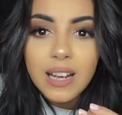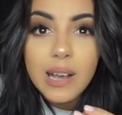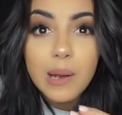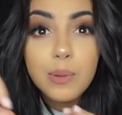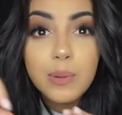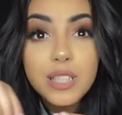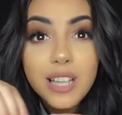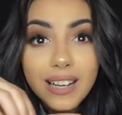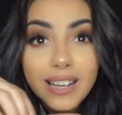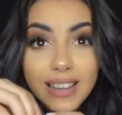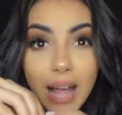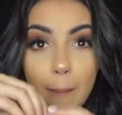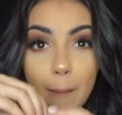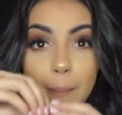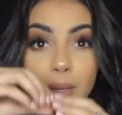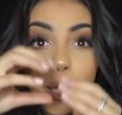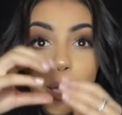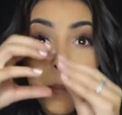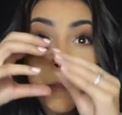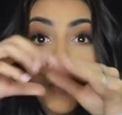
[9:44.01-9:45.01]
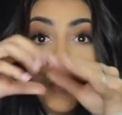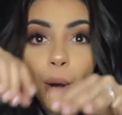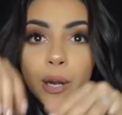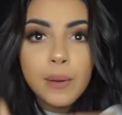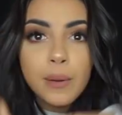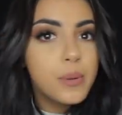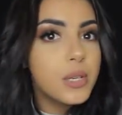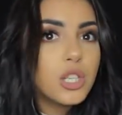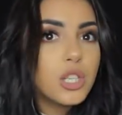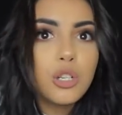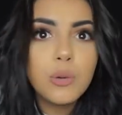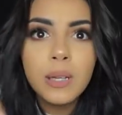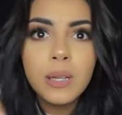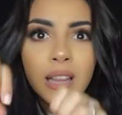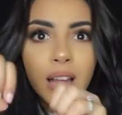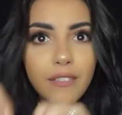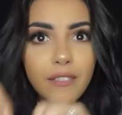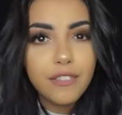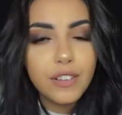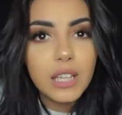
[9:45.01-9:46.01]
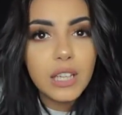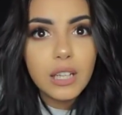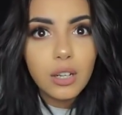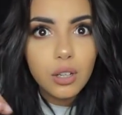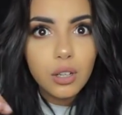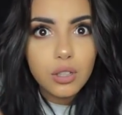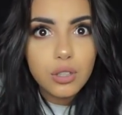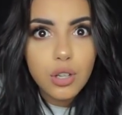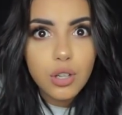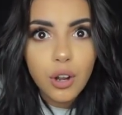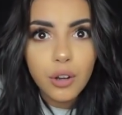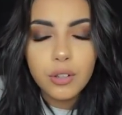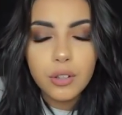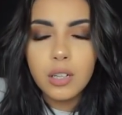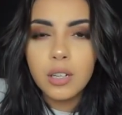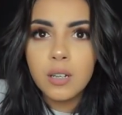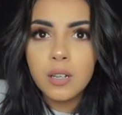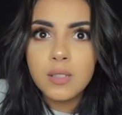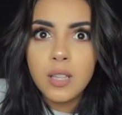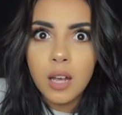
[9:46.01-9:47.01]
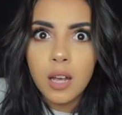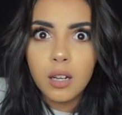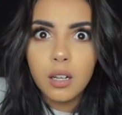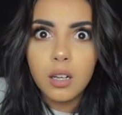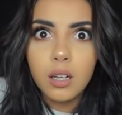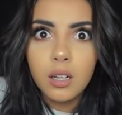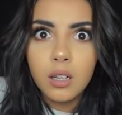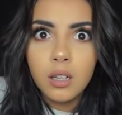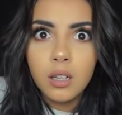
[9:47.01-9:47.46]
It was like that, but the body was doing that feeling on its own. And I was like,